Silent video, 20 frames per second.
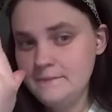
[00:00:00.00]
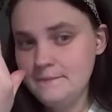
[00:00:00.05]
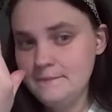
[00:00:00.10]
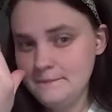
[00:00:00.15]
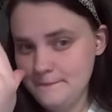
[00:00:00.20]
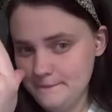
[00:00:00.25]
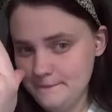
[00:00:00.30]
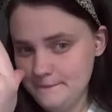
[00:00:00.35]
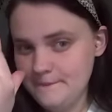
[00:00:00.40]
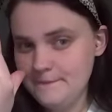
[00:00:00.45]

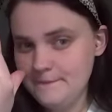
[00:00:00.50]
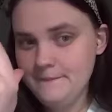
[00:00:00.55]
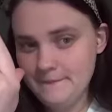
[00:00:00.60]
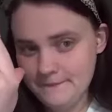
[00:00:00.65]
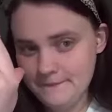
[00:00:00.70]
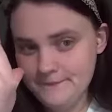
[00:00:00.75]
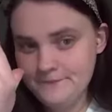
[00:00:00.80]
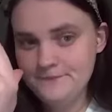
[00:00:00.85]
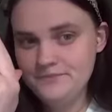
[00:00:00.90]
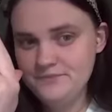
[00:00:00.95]
Mm-hmm.
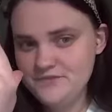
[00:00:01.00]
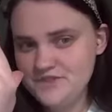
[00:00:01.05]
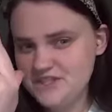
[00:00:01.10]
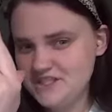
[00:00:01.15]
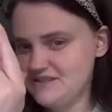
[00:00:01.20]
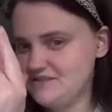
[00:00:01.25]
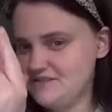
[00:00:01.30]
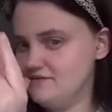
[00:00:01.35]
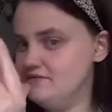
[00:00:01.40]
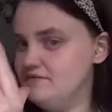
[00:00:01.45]

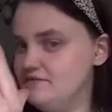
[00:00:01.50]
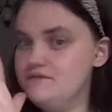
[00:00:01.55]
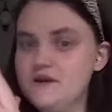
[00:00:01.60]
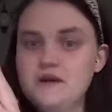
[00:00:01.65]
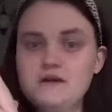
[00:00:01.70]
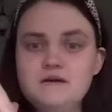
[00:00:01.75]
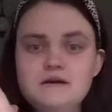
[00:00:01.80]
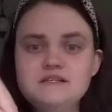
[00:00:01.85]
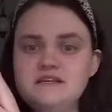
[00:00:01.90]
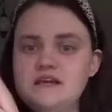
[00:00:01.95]
Just
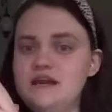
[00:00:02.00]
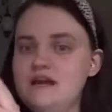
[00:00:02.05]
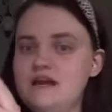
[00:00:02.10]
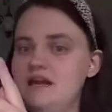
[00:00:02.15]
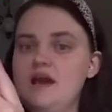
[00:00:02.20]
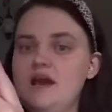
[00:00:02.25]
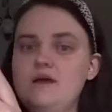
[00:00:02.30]
very tiny.